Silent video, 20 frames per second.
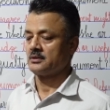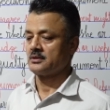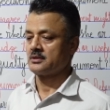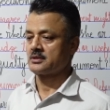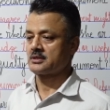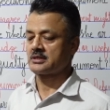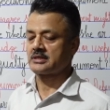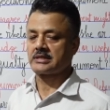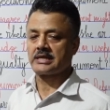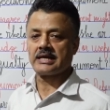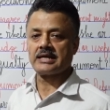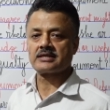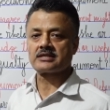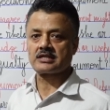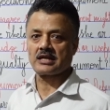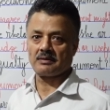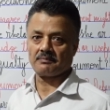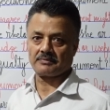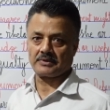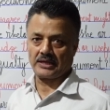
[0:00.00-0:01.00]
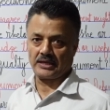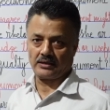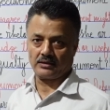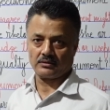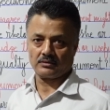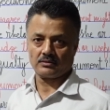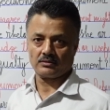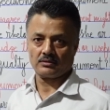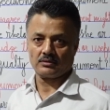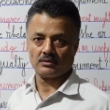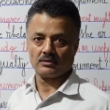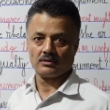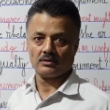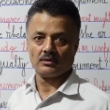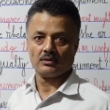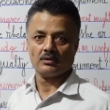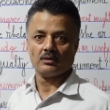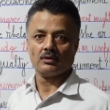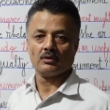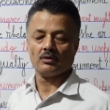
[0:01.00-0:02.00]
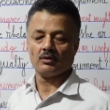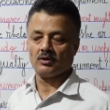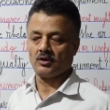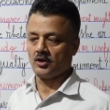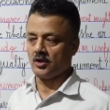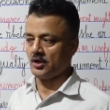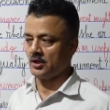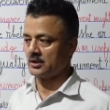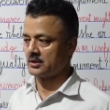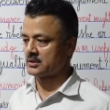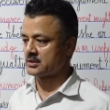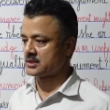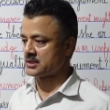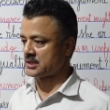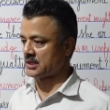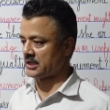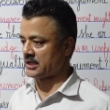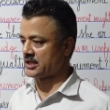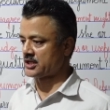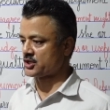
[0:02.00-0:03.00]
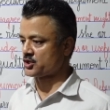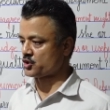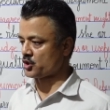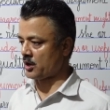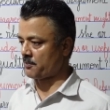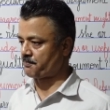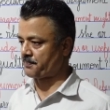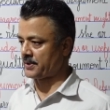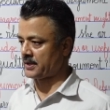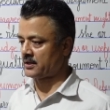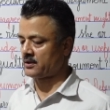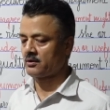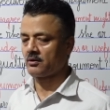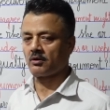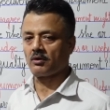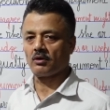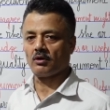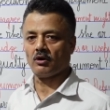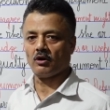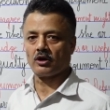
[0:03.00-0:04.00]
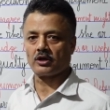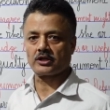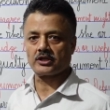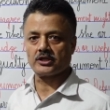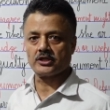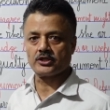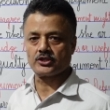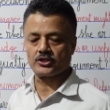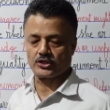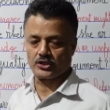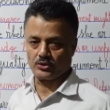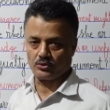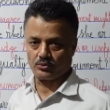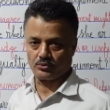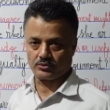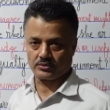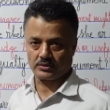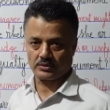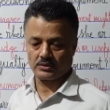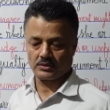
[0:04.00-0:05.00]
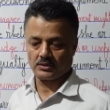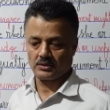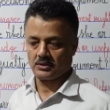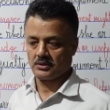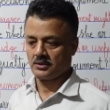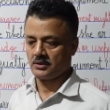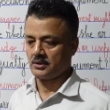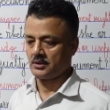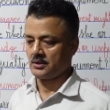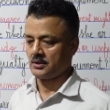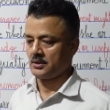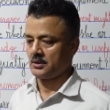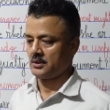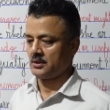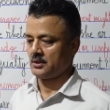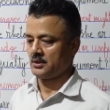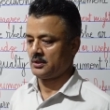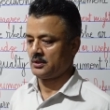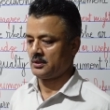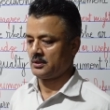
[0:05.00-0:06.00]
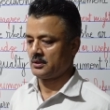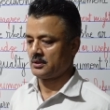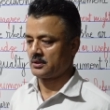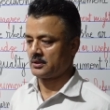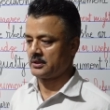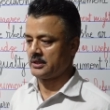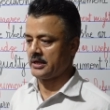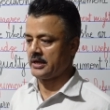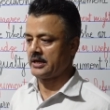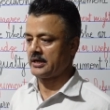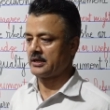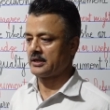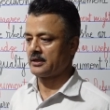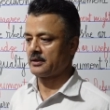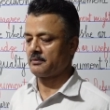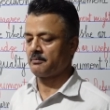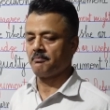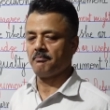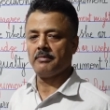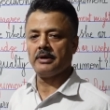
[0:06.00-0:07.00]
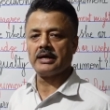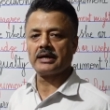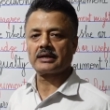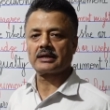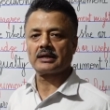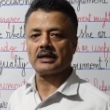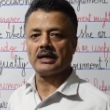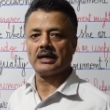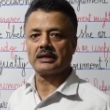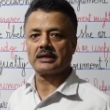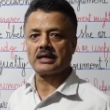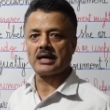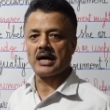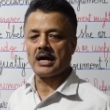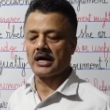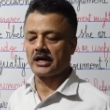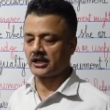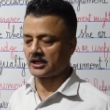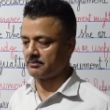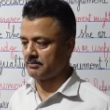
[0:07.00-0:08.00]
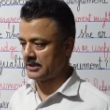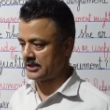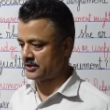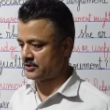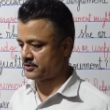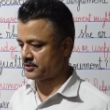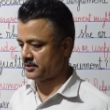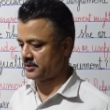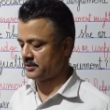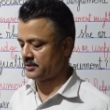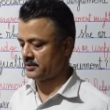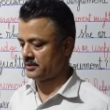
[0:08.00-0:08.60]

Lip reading: say something on certain topic or issues. They make an argument,